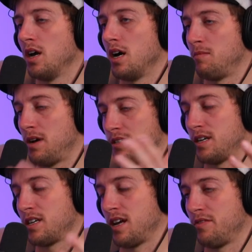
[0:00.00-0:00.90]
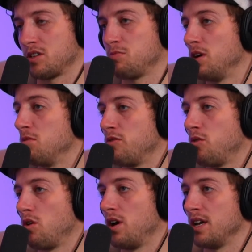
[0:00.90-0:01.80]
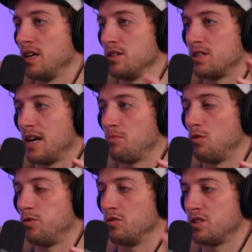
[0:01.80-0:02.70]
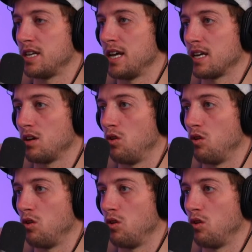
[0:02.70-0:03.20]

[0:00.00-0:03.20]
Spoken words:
as I have explained before, is that proof of stake,